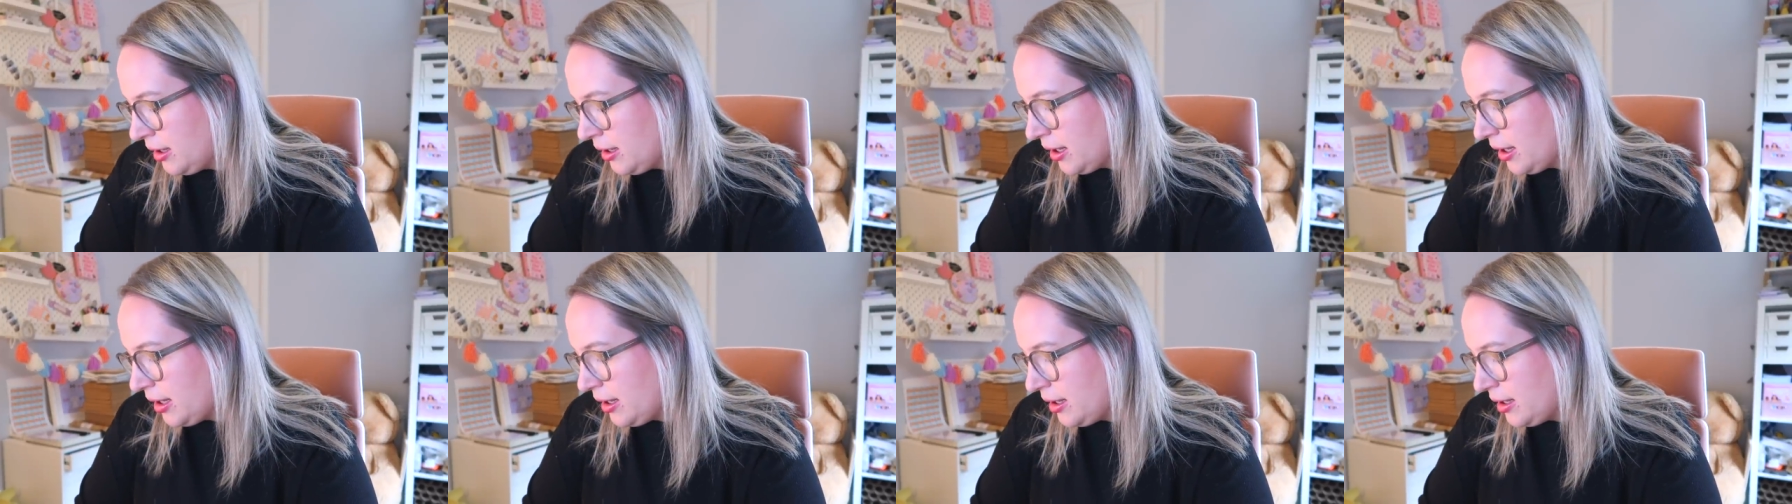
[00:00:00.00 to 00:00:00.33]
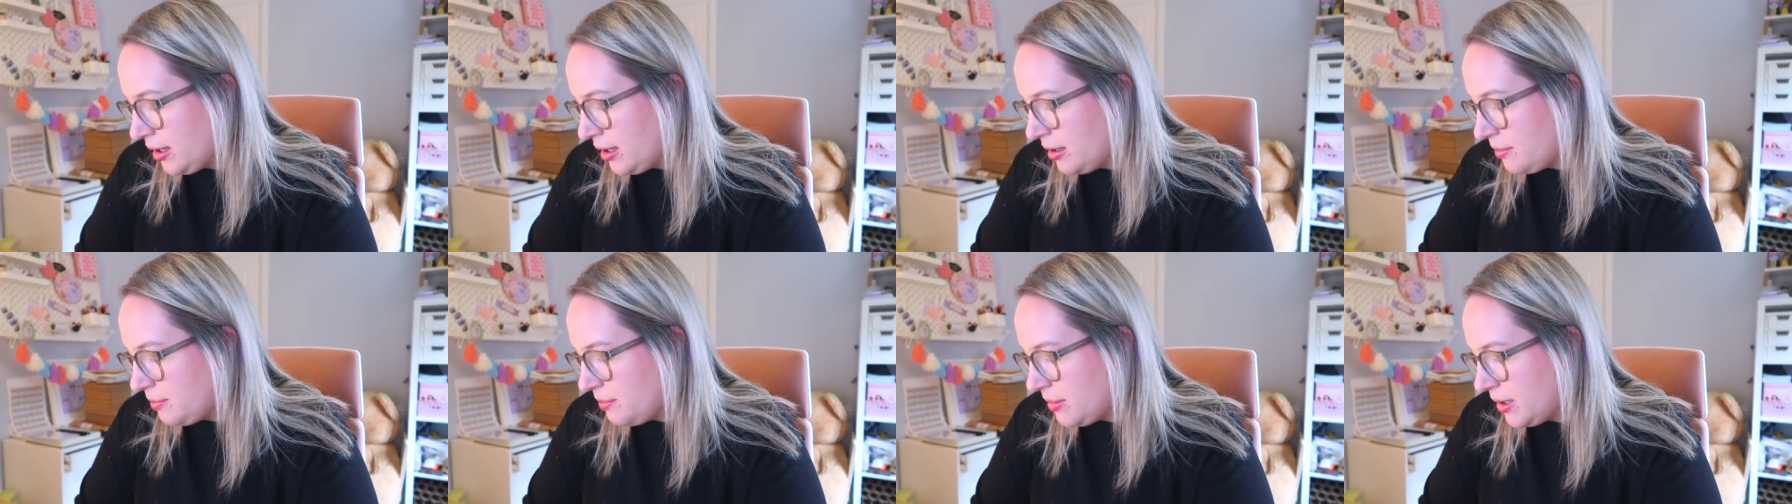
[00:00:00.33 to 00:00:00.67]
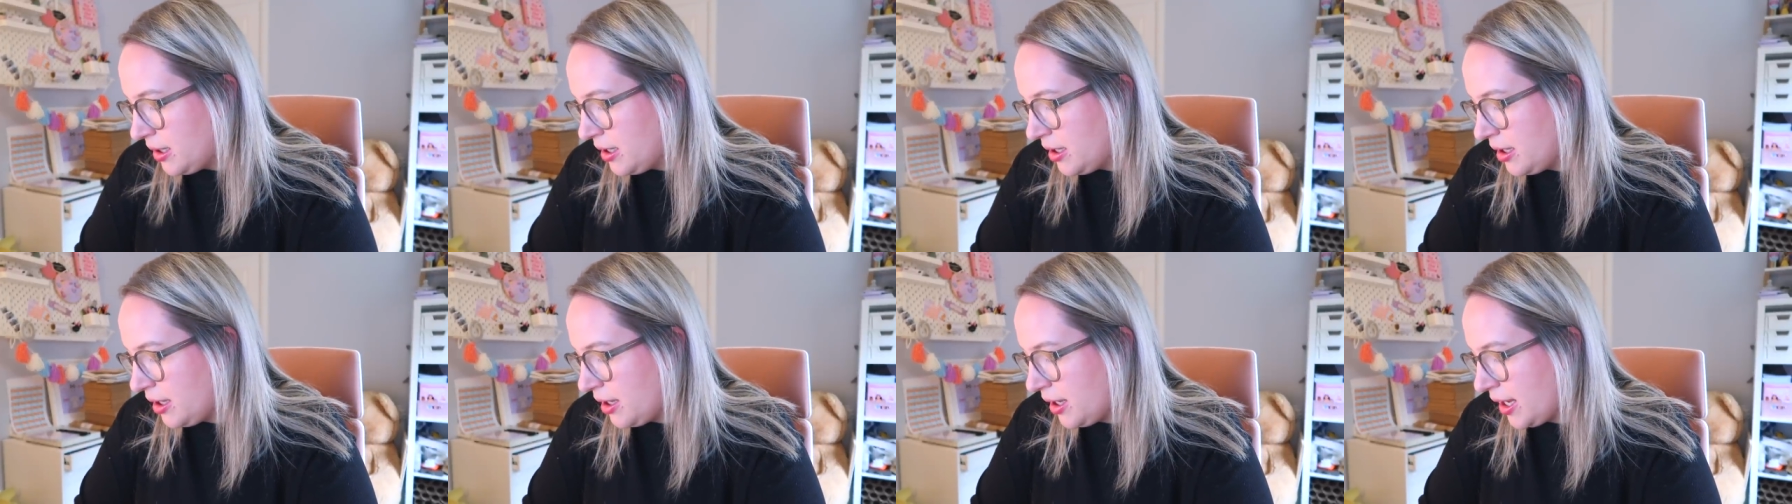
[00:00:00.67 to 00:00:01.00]
Um,
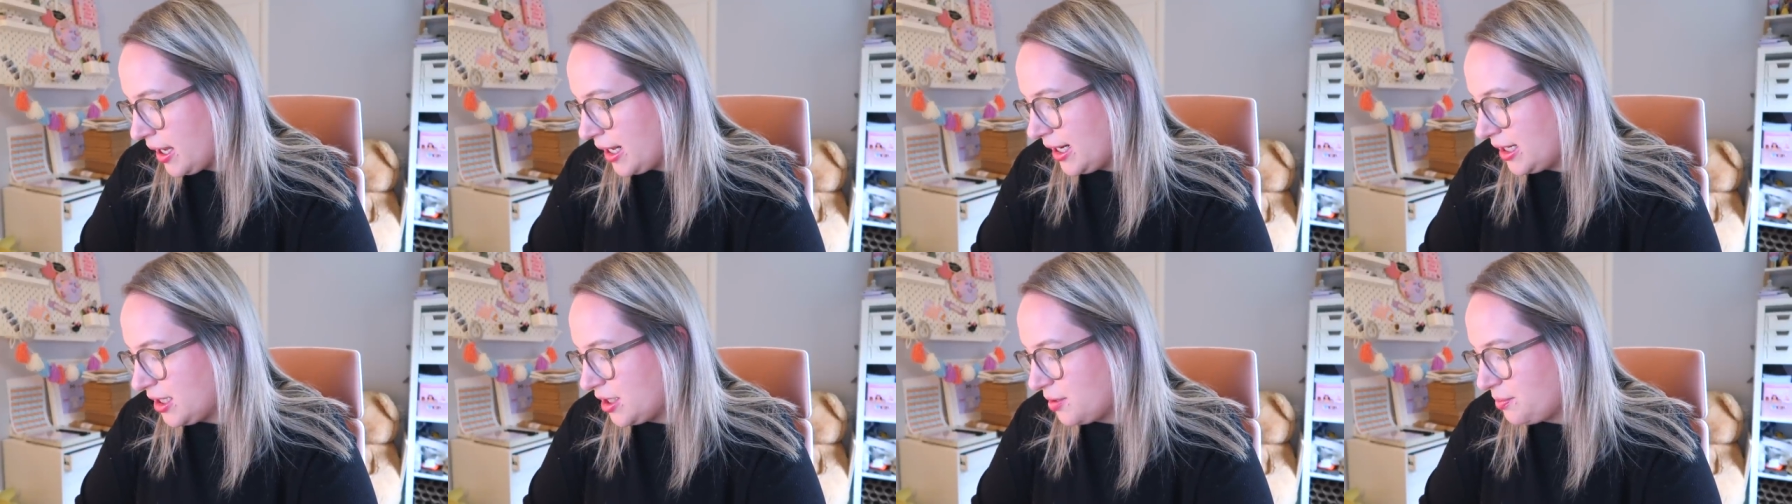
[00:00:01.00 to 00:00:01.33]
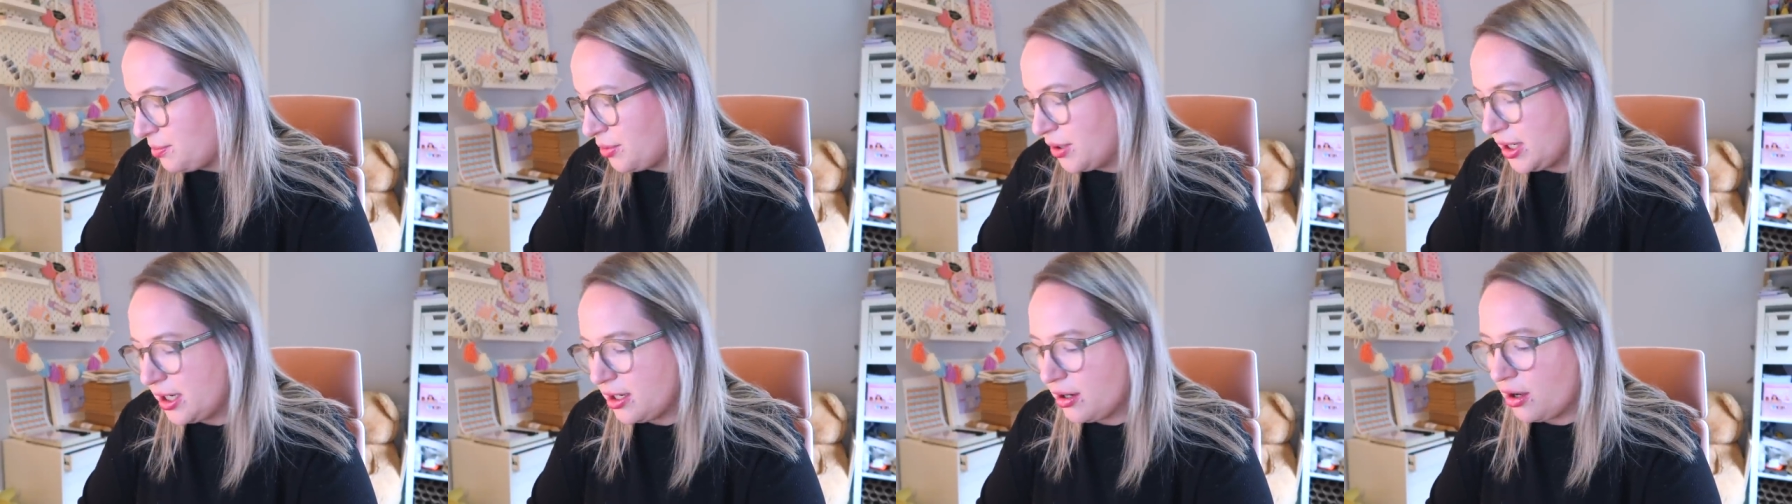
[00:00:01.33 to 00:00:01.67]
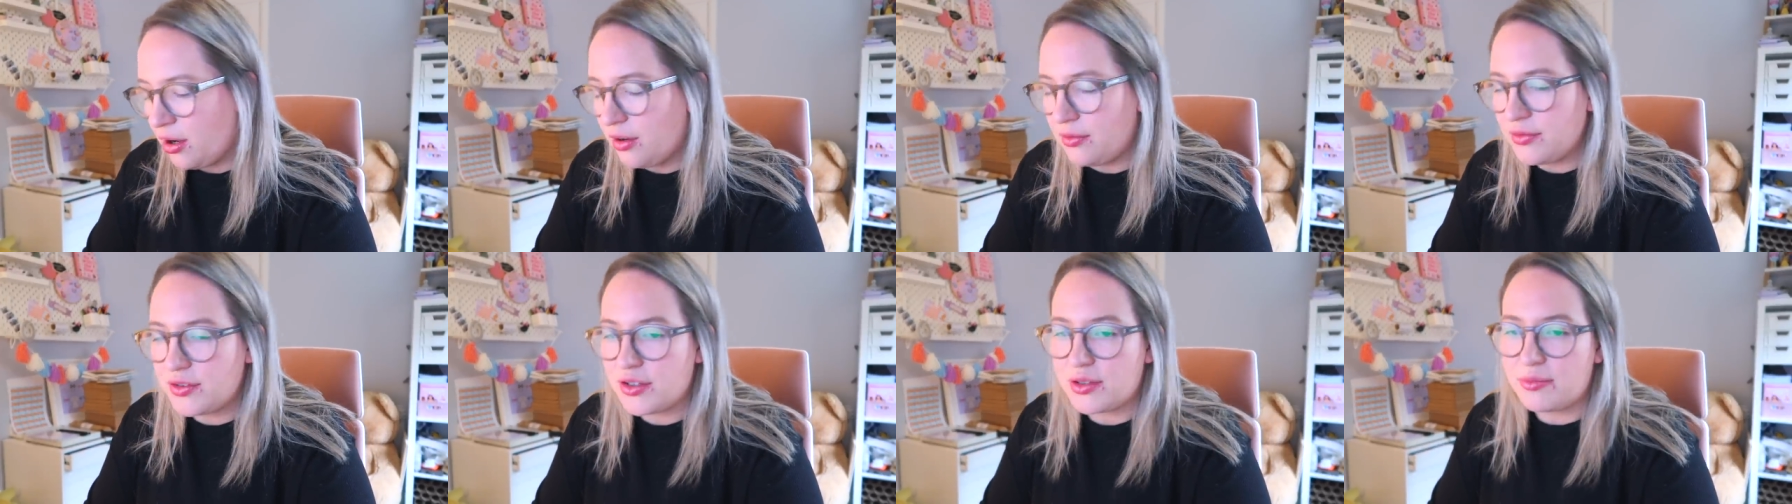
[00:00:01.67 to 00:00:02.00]
I need to print
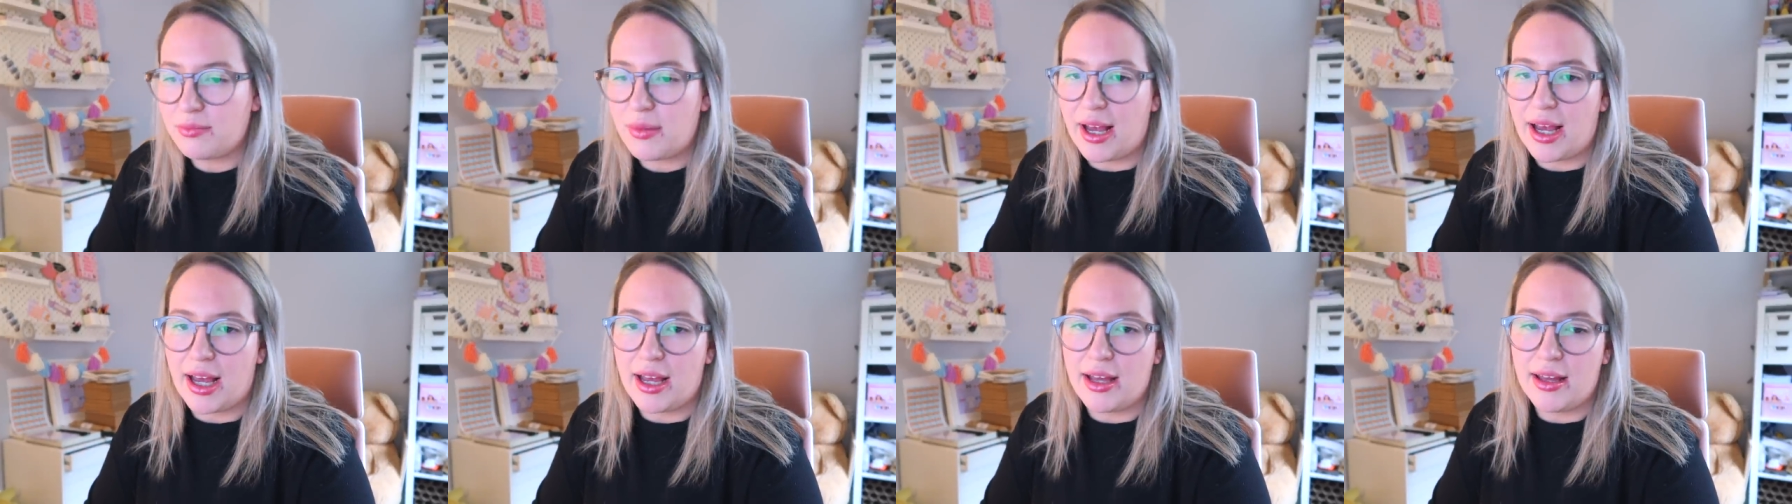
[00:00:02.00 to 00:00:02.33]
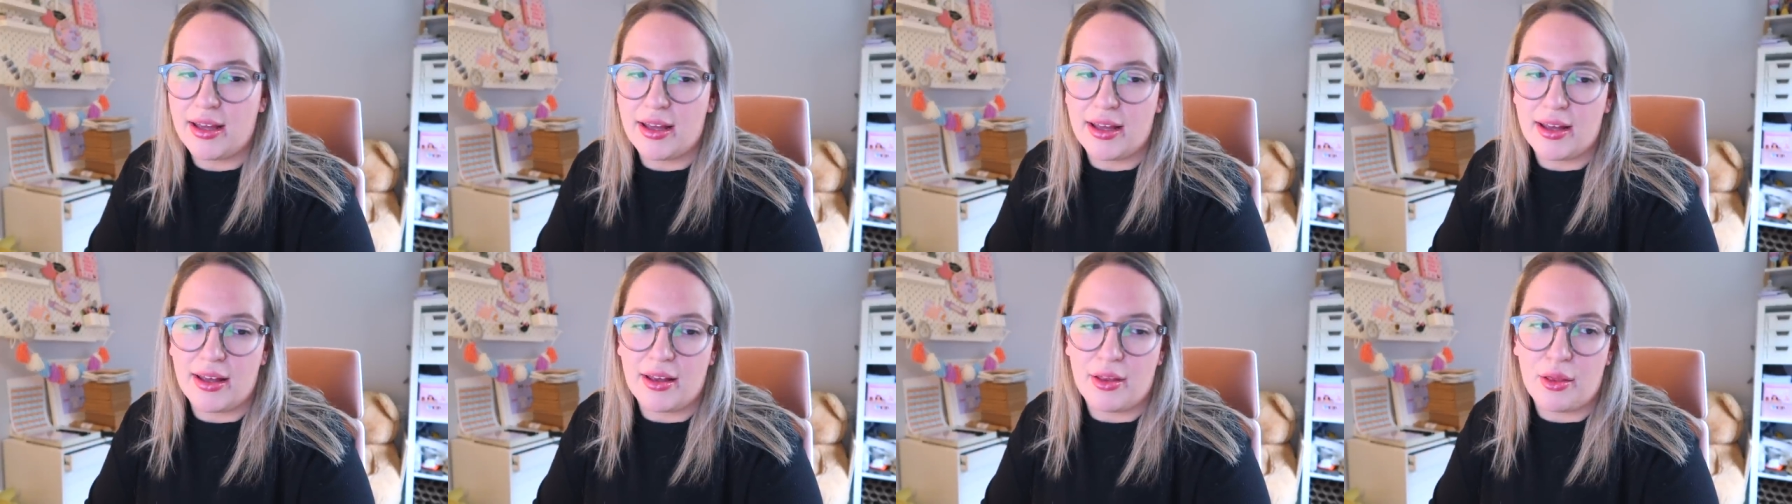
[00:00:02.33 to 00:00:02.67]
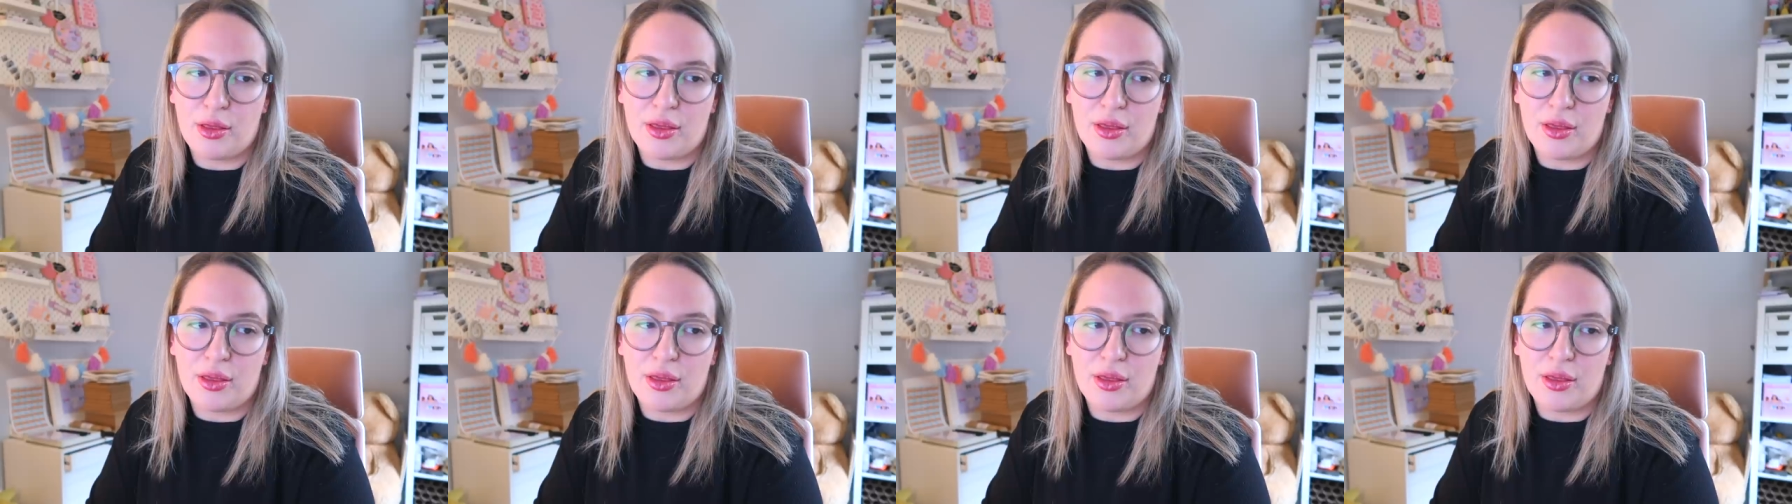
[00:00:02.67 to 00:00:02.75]
off some uh,